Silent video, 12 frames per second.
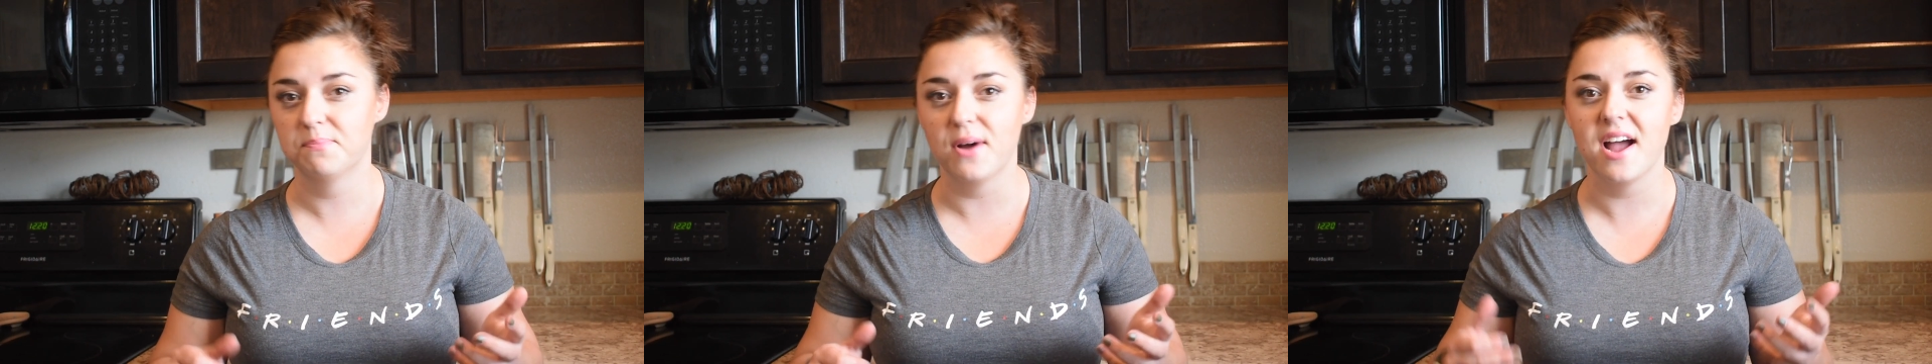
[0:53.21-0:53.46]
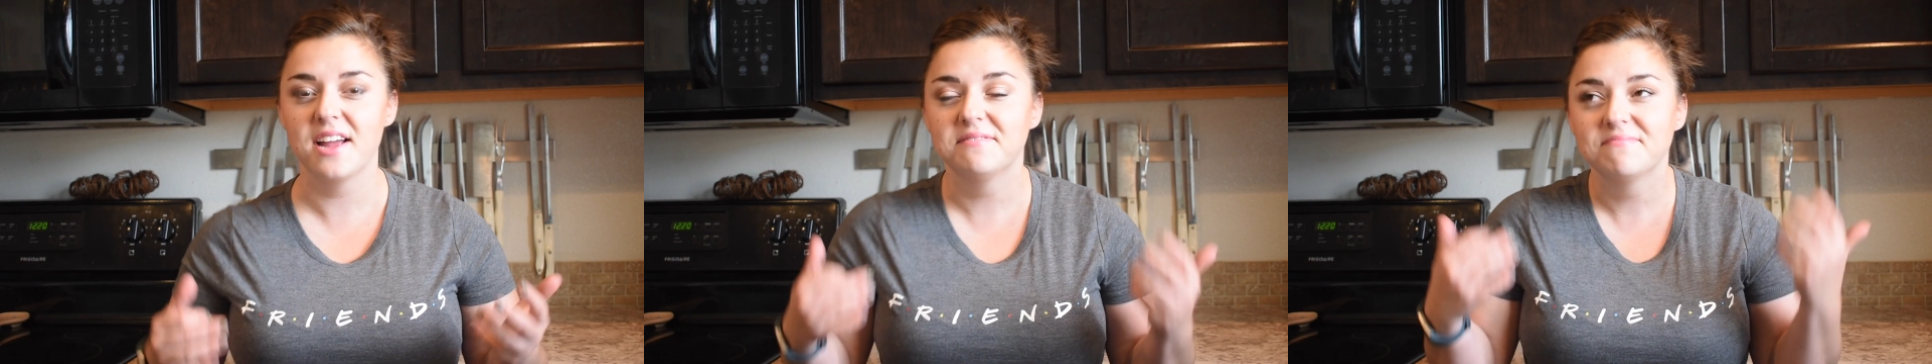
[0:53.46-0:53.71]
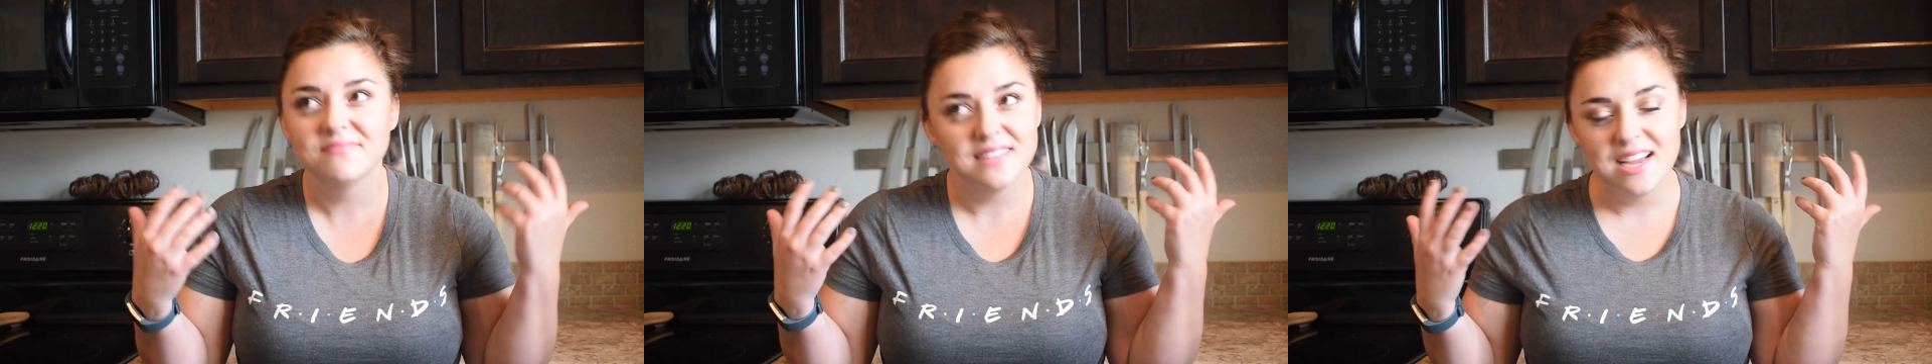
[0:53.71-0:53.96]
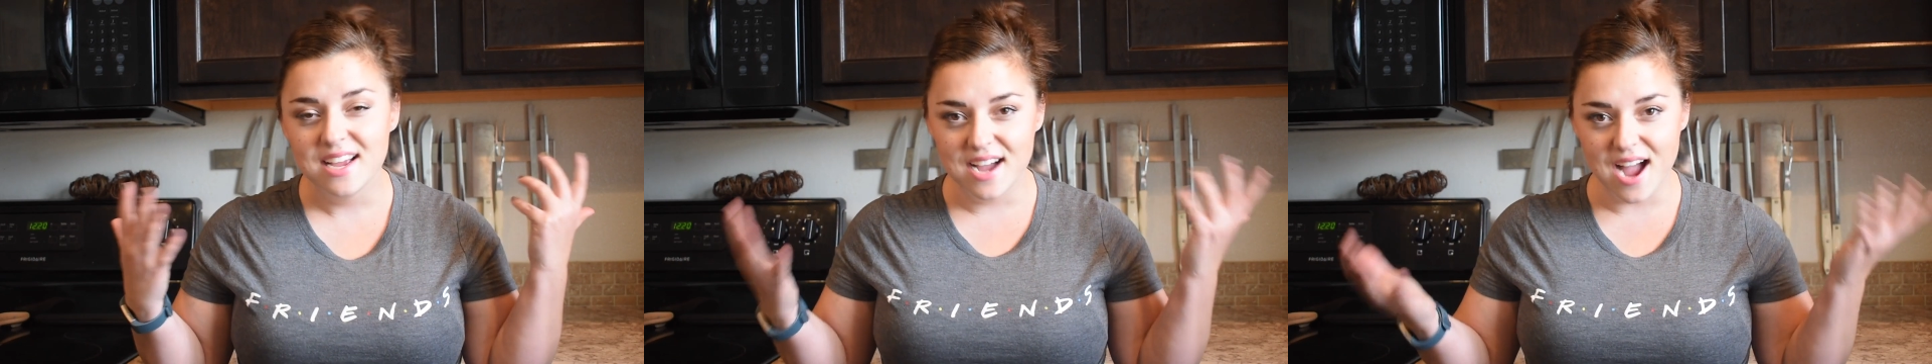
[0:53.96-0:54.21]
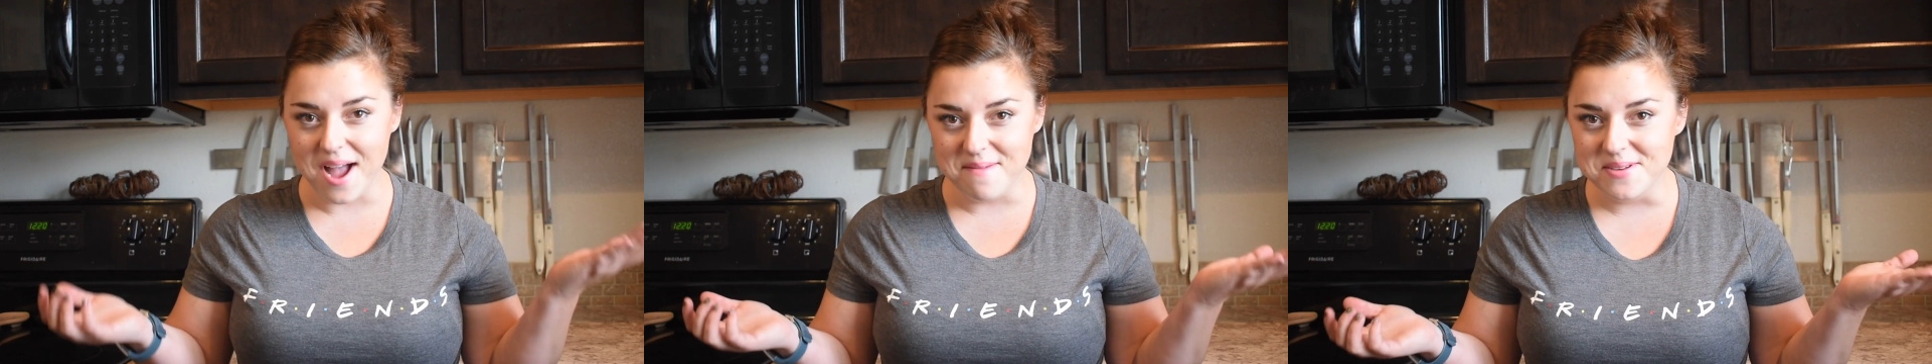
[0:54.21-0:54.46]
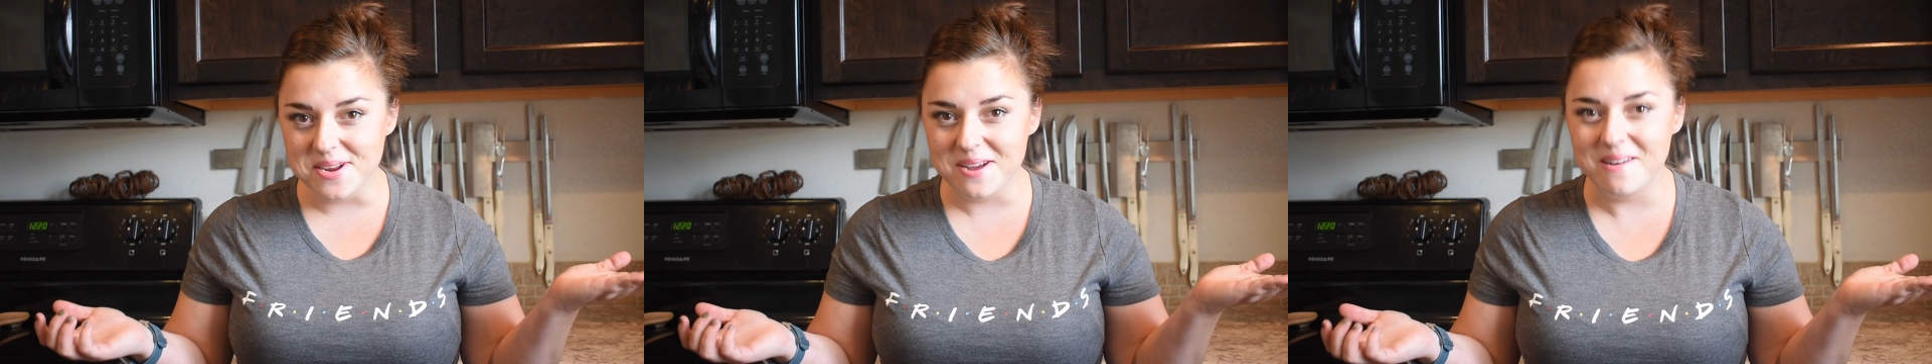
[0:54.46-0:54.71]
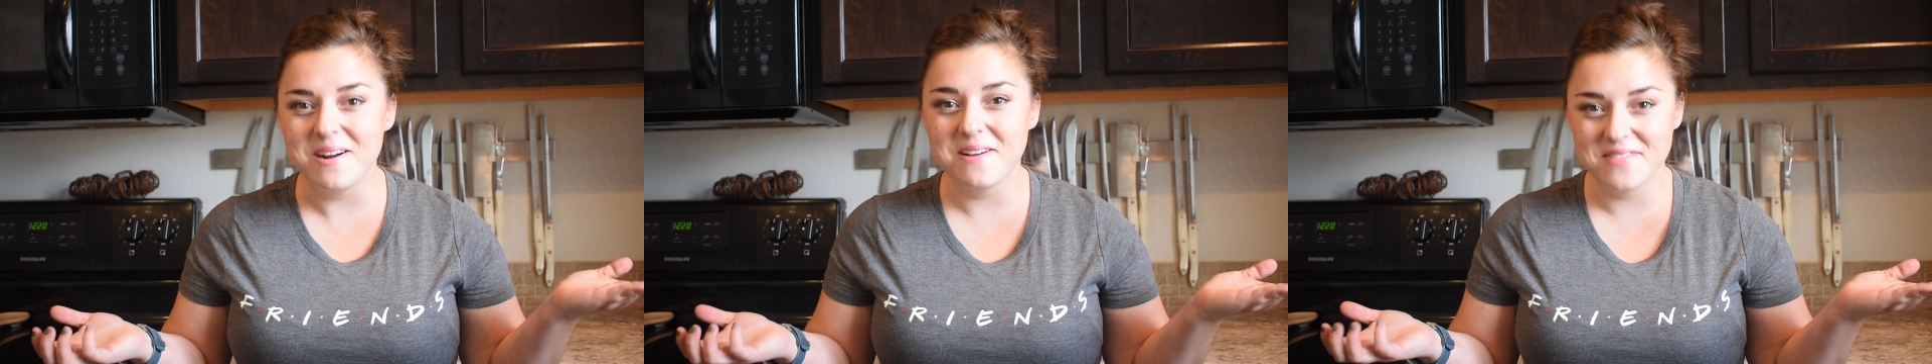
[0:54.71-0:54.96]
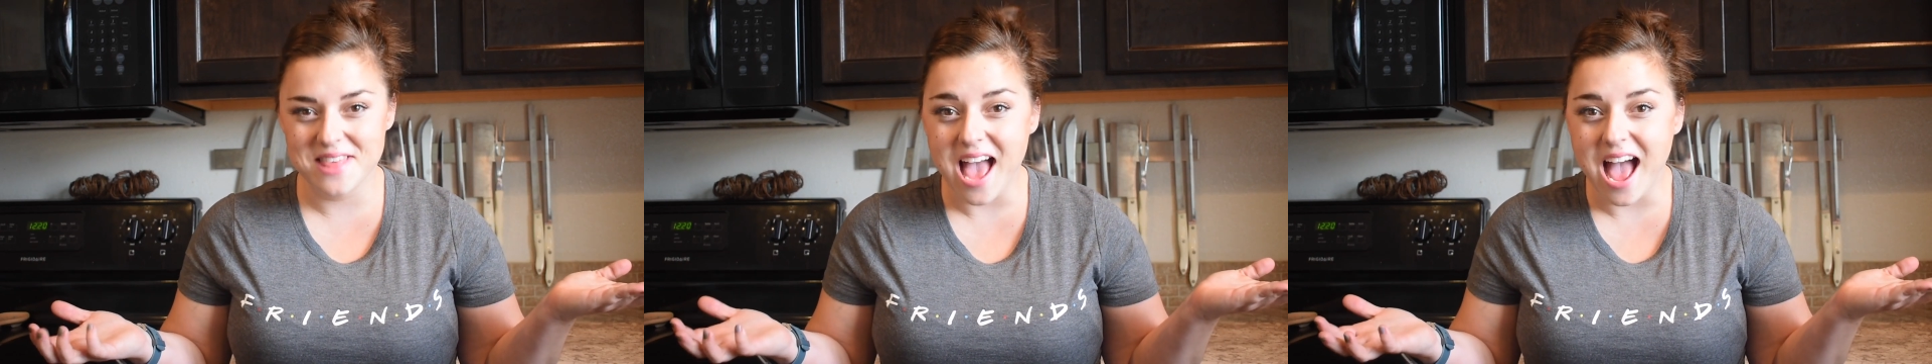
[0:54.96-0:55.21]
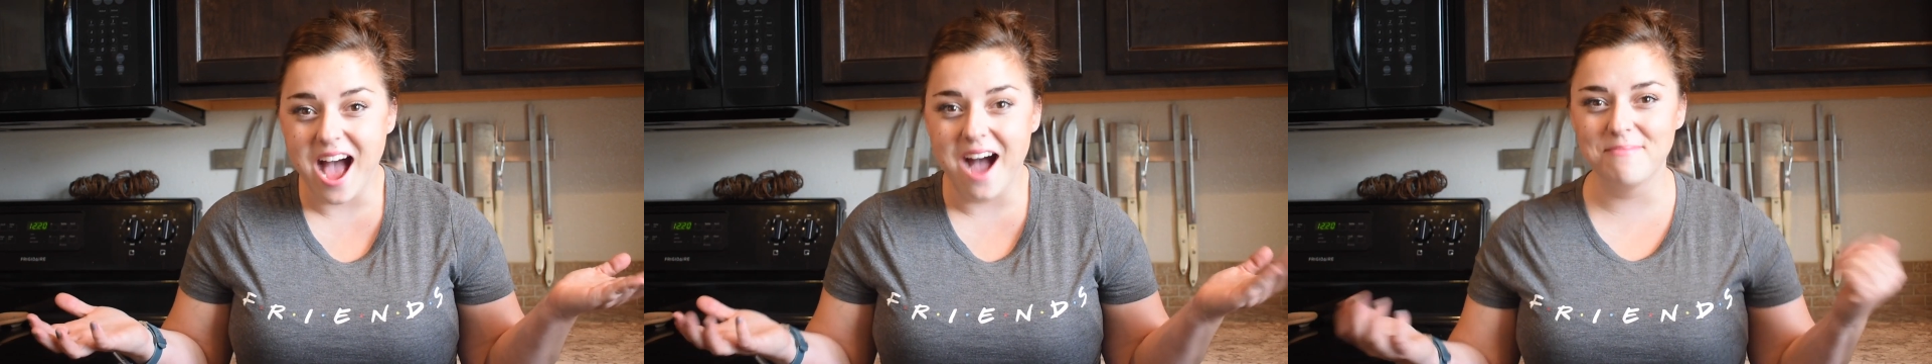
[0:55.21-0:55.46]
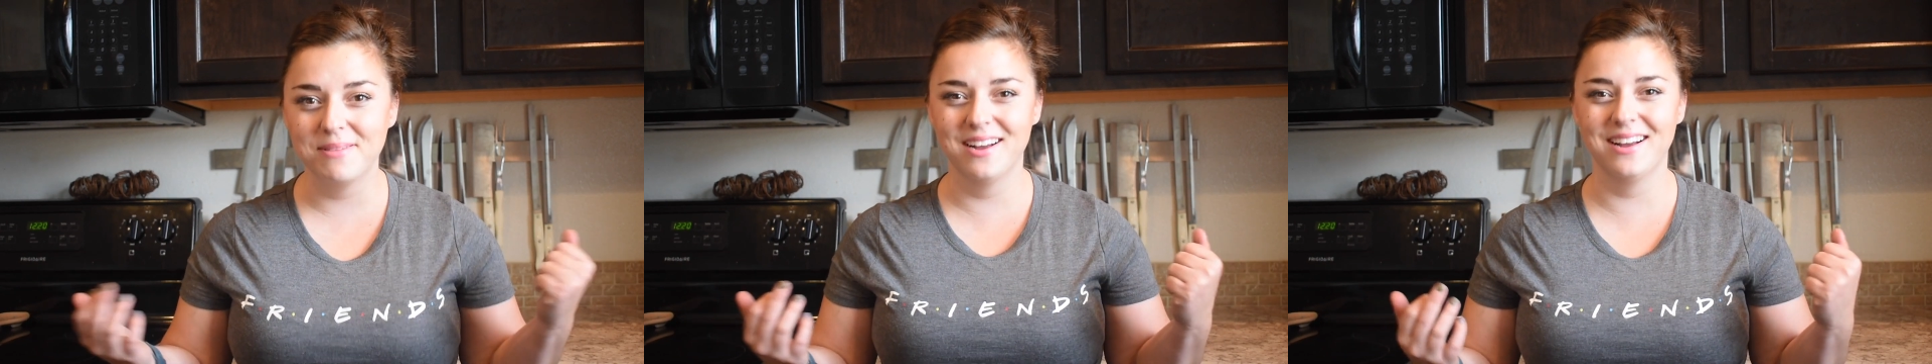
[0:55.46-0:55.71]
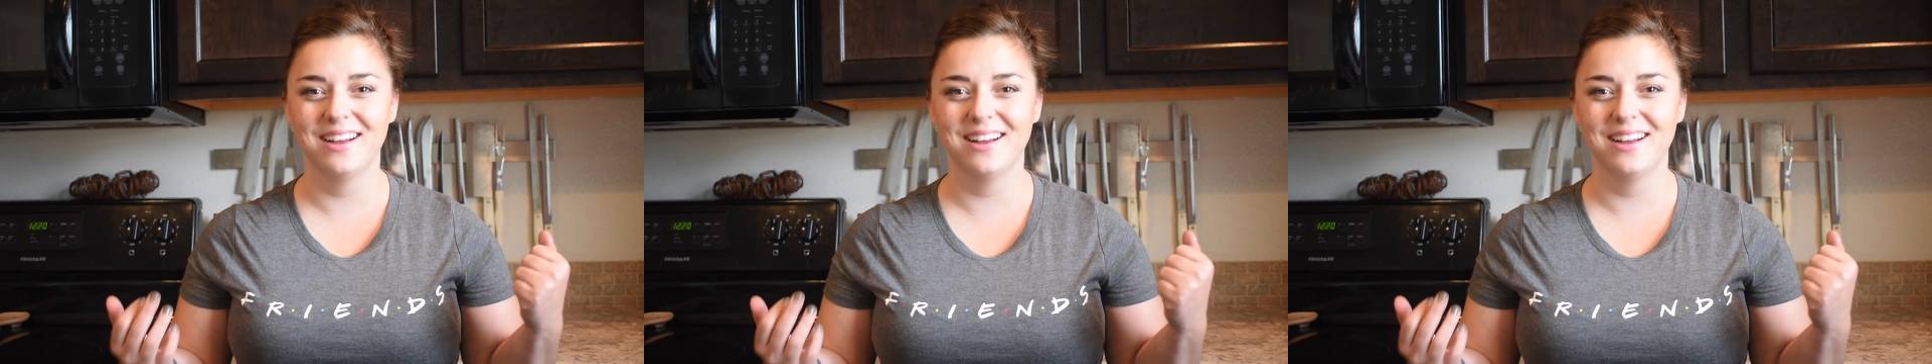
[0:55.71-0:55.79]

But I'm going to go off the app.